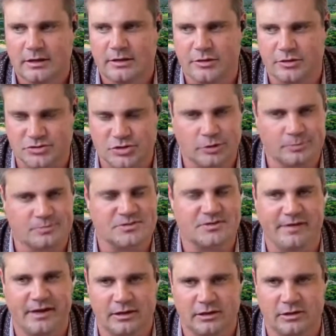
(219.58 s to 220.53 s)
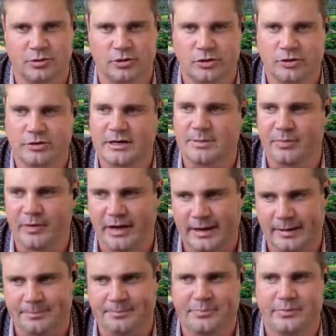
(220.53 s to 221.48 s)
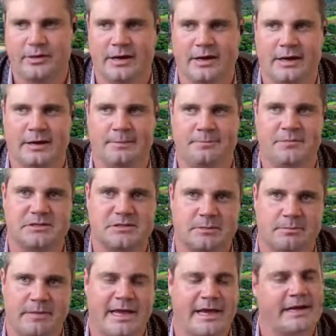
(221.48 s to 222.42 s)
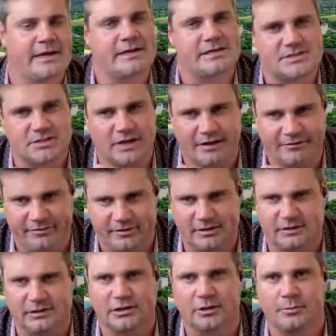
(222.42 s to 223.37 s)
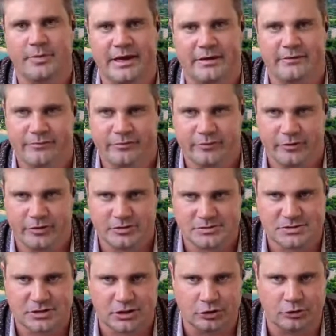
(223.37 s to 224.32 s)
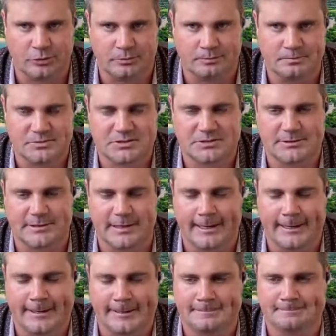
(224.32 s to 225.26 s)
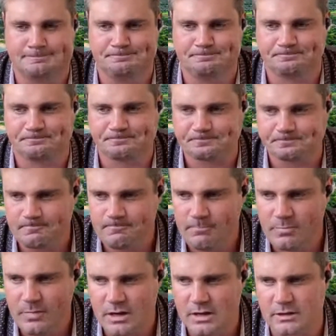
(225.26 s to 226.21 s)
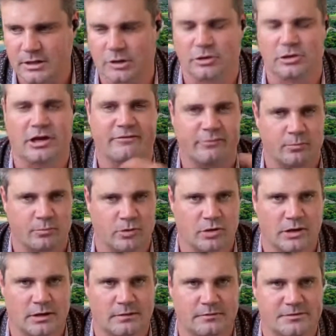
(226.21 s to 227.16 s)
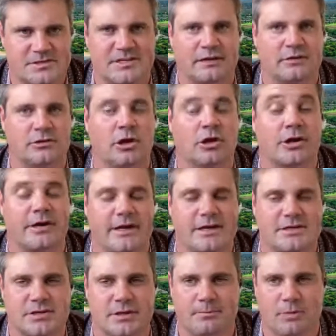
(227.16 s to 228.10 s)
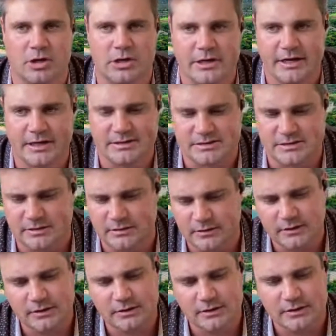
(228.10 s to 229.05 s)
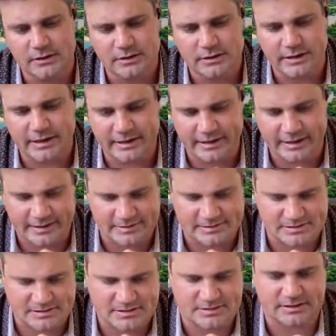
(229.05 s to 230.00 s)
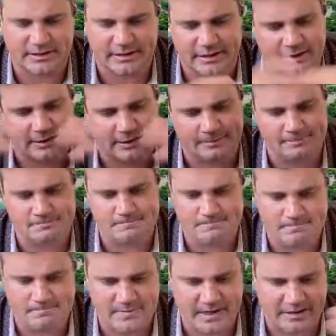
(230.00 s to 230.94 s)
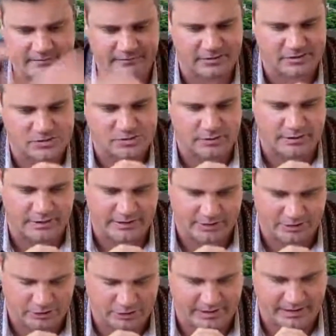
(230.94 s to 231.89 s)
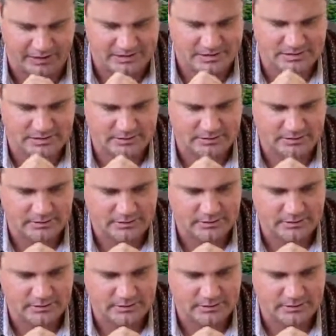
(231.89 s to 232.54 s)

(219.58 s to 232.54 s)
those homes available creep up. The demand has softened a little bit for those homes. You know, a lot of them were seeing longer days on market and hence that inventory increase.